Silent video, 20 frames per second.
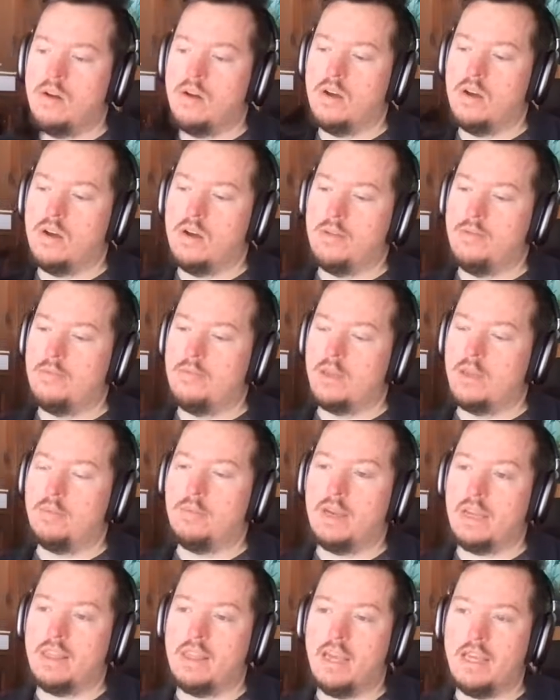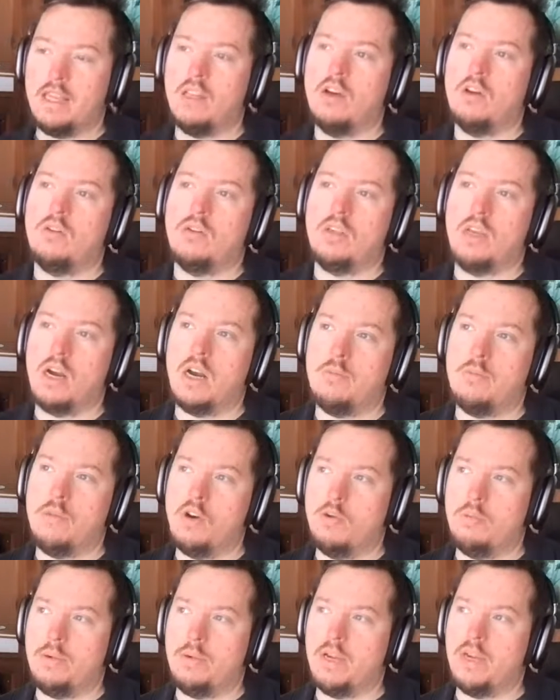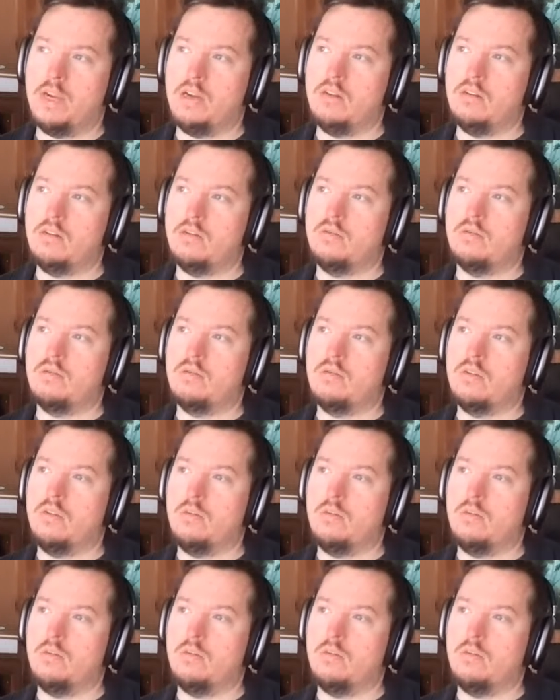The big thing, though, that I'm hoping